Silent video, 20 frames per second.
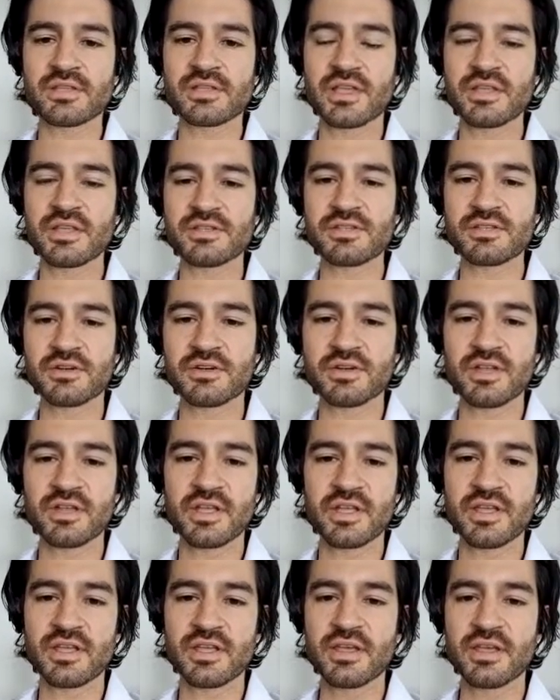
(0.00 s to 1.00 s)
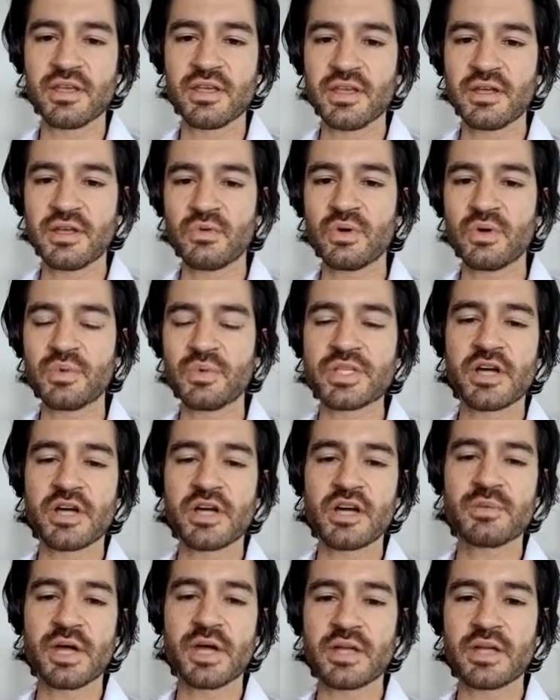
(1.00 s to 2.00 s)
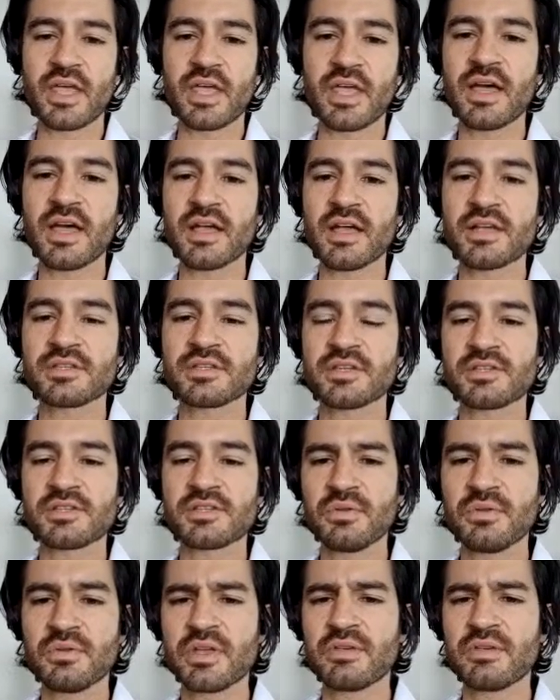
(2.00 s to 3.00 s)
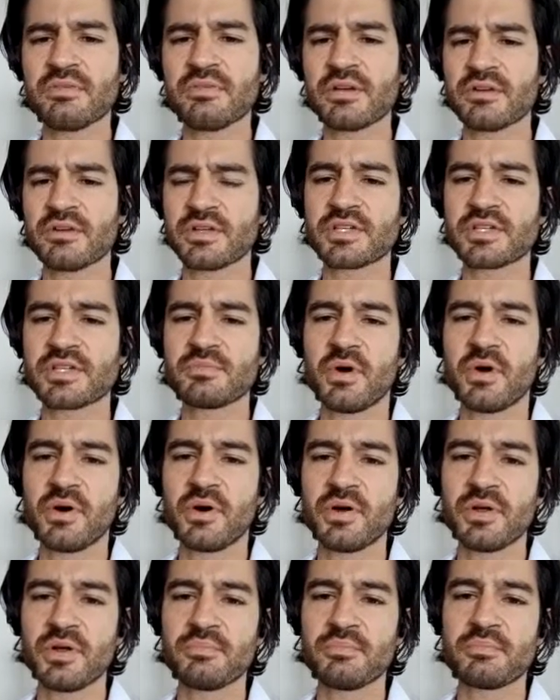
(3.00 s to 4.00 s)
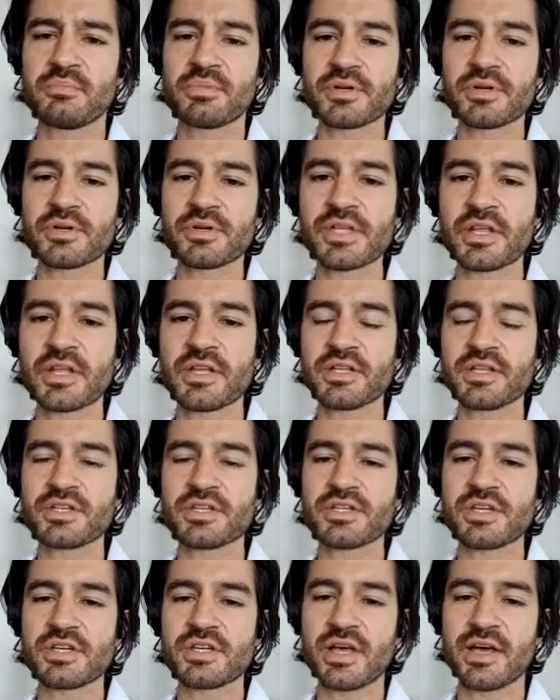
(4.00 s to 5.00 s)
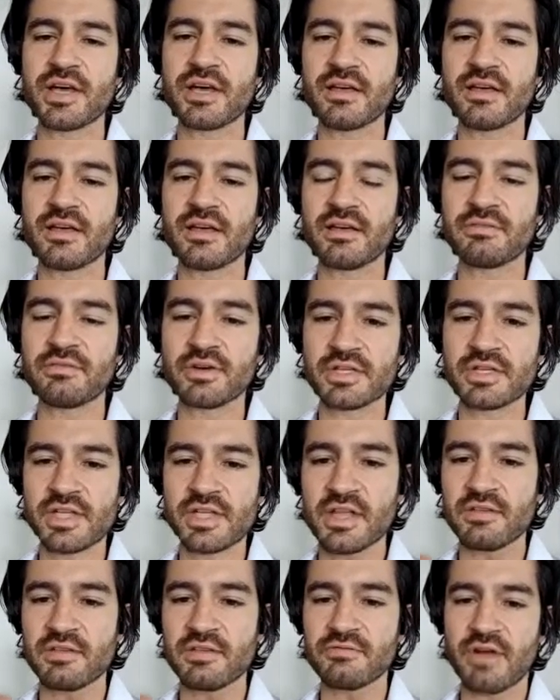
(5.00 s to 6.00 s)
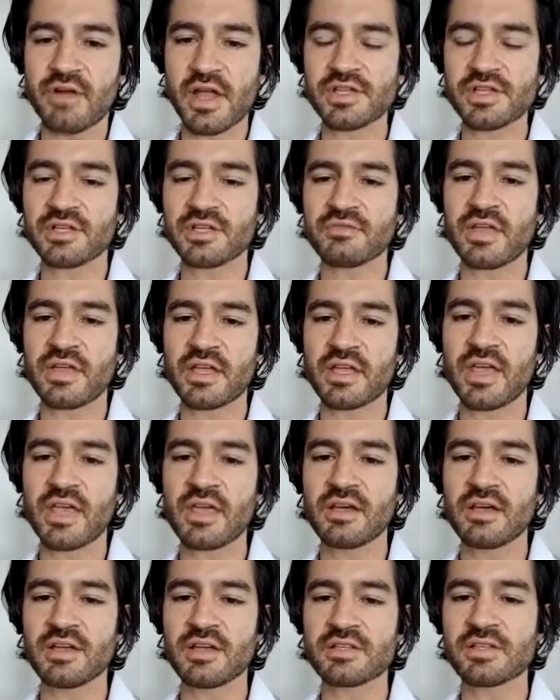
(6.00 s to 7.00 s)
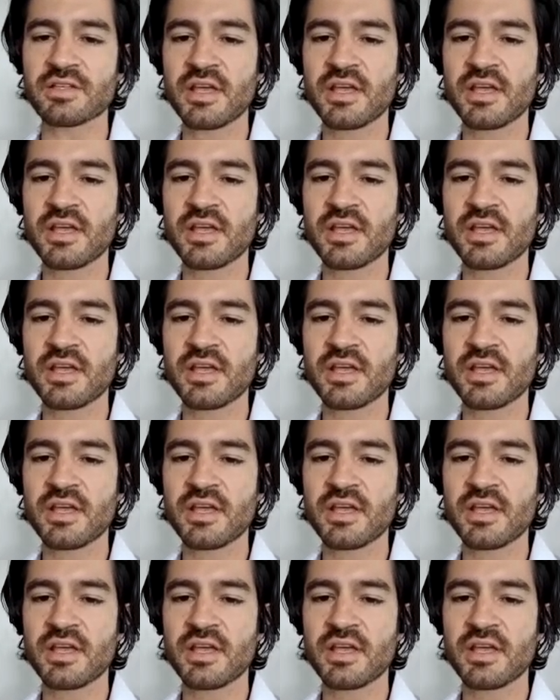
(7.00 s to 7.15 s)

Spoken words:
and certainly when we talk about chaos, it's only a very small percentage, a very tiny fraction of that chaos